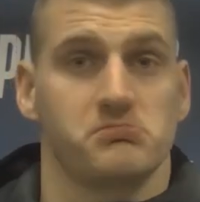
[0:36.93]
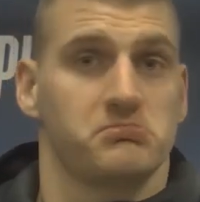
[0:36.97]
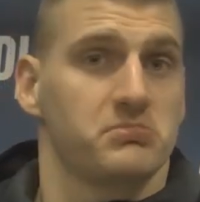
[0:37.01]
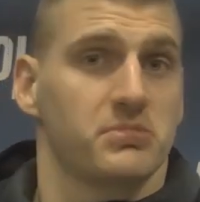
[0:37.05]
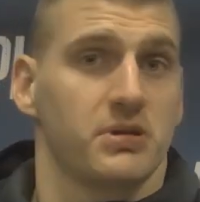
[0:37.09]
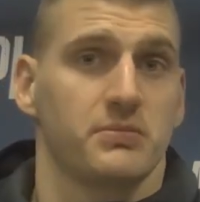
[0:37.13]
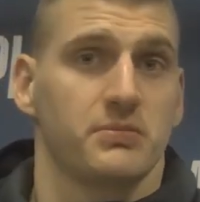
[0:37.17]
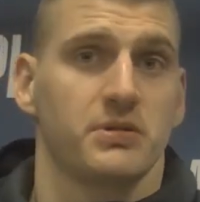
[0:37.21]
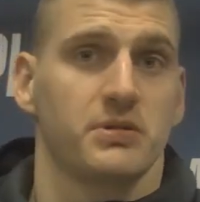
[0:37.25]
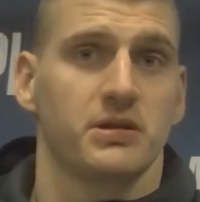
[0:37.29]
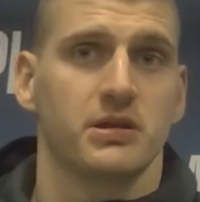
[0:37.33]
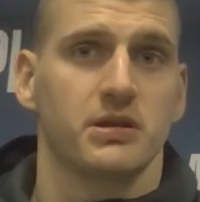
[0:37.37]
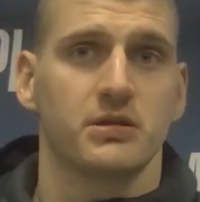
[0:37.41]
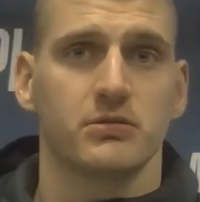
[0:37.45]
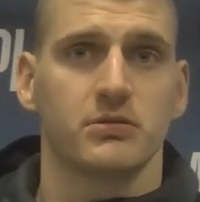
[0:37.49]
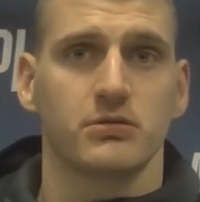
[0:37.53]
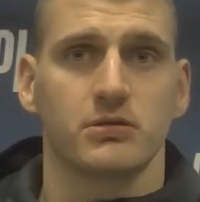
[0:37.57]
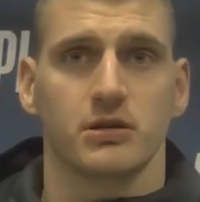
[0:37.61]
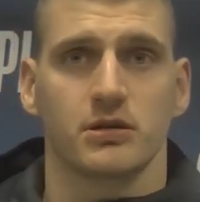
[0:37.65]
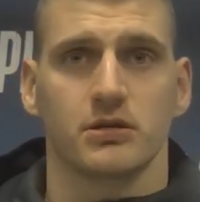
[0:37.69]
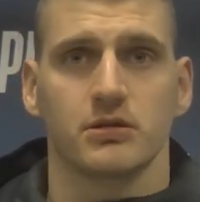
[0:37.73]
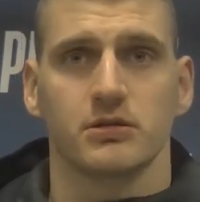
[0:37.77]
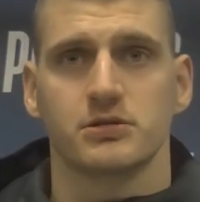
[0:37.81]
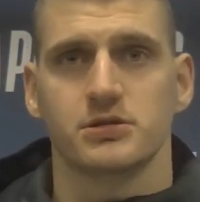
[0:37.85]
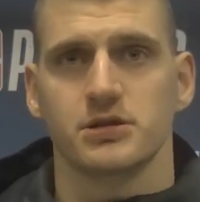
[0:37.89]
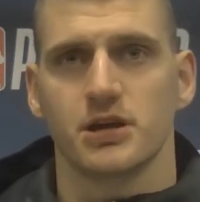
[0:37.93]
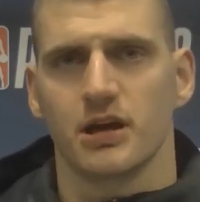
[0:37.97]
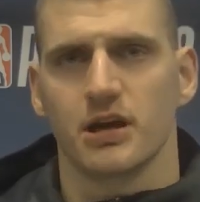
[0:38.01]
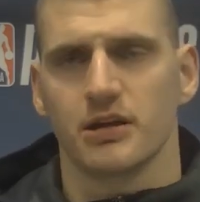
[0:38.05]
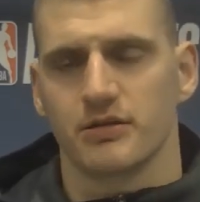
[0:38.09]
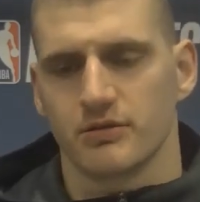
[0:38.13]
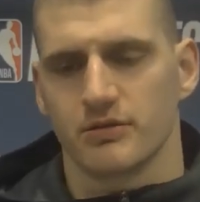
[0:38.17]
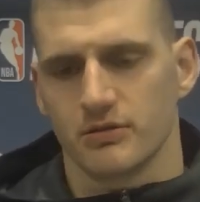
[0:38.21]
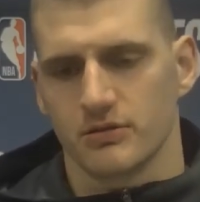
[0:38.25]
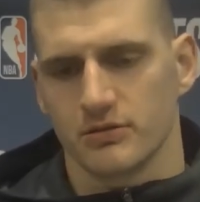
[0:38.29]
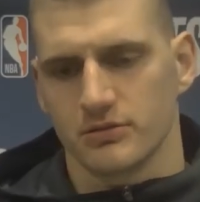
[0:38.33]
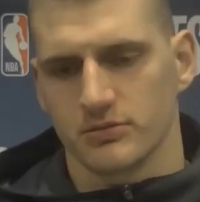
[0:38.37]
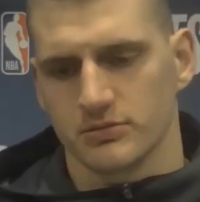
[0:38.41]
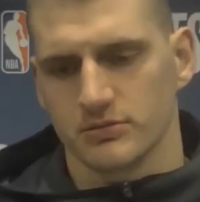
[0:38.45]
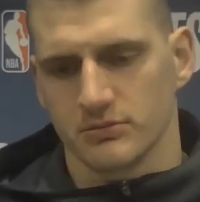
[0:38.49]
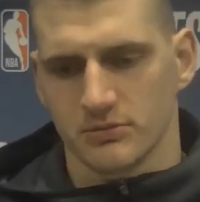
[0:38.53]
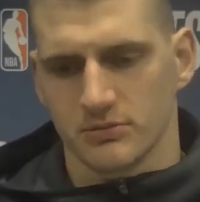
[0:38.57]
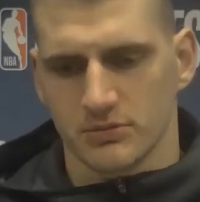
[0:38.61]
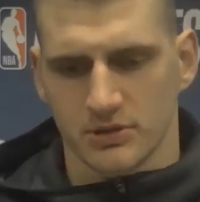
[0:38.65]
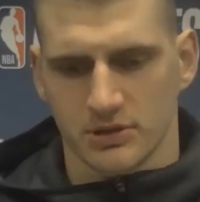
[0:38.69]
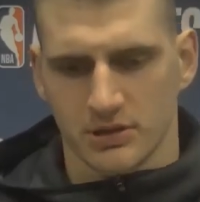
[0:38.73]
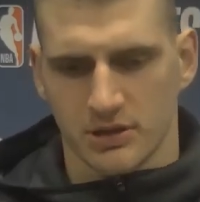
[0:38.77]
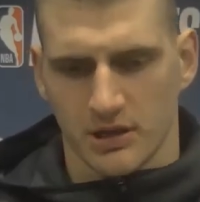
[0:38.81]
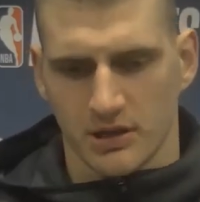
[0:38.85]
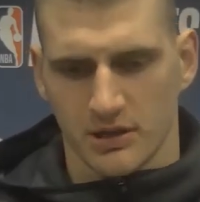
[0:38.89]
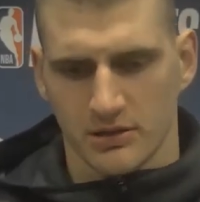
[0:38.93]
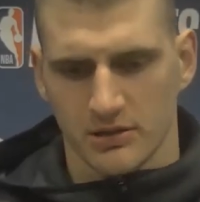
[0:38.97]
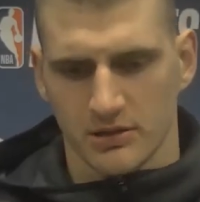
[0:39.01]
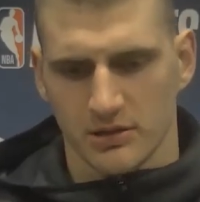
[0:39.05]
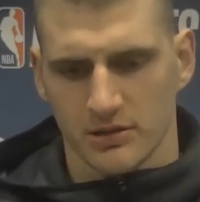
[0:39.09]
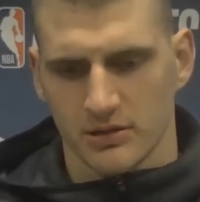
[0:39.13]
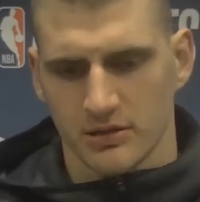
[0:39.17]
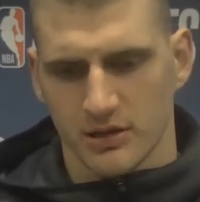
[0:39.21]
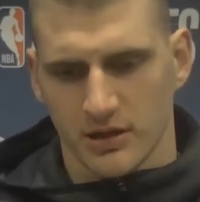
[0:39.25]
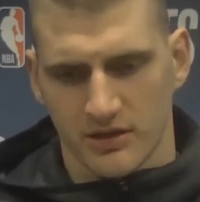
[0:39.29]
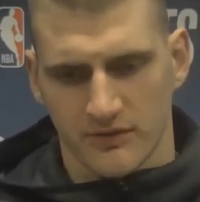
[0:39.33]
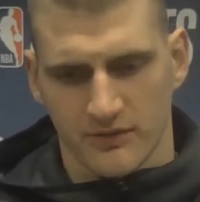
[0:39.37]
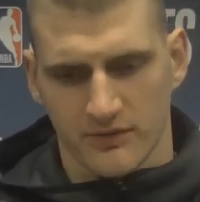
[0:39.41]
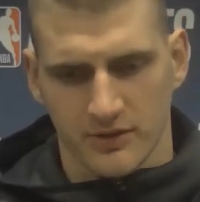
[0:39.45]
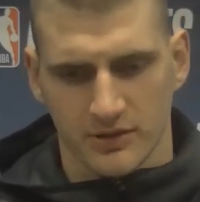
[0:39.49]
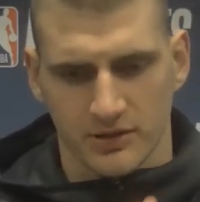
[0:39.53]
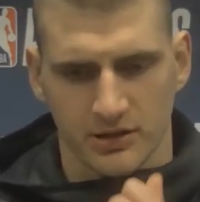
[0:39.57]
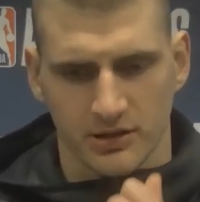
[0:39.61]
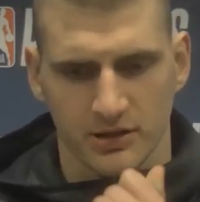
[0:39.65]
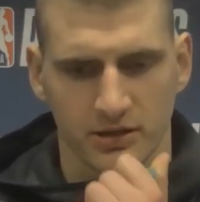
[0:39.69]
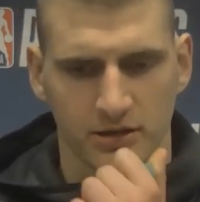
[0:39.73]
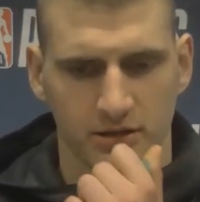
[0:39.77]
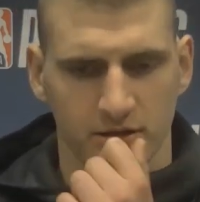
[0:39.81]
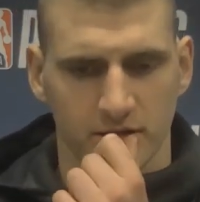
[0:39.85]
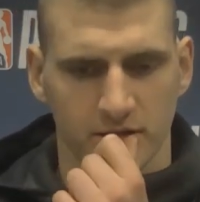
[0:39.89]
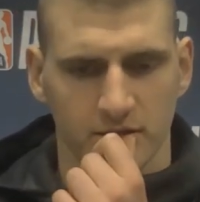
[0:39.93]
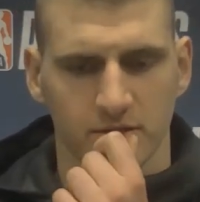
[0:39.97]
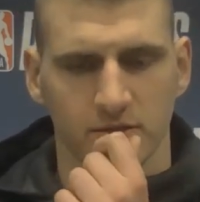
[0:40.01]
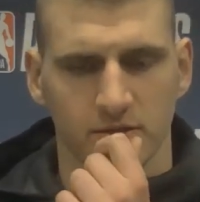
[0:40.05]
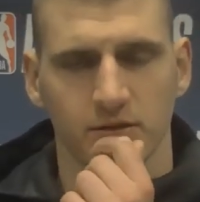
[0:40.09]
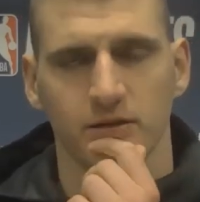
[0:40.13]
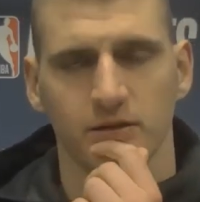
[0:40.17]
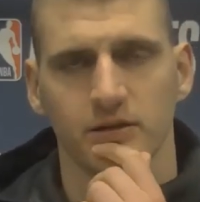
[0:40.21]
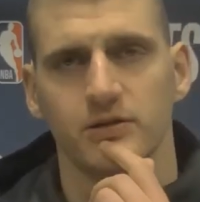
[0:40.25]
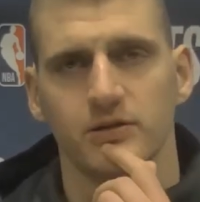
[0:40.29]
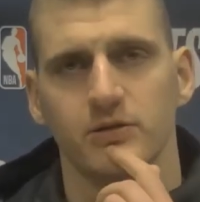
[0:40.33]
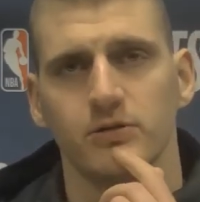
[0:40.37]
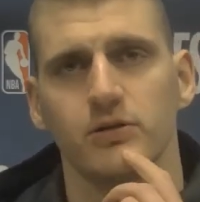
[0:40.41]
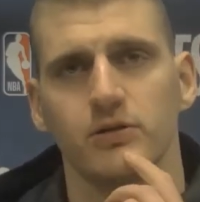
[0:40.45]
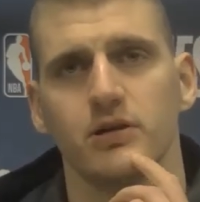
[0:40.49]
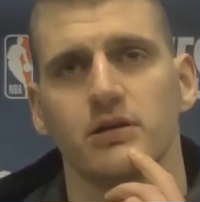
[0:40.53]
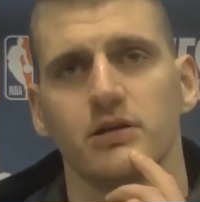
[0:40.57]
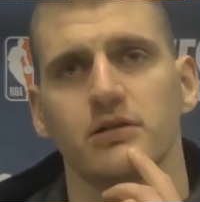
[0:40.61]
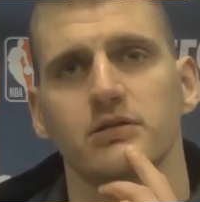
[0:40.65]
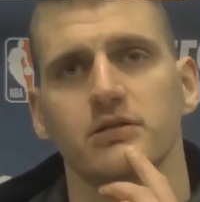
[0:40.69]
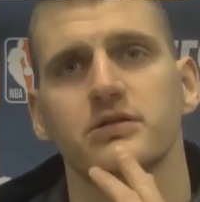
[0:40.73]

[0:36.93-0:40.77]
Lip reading: I mean, he took a good shot, so he, that's what he's doing.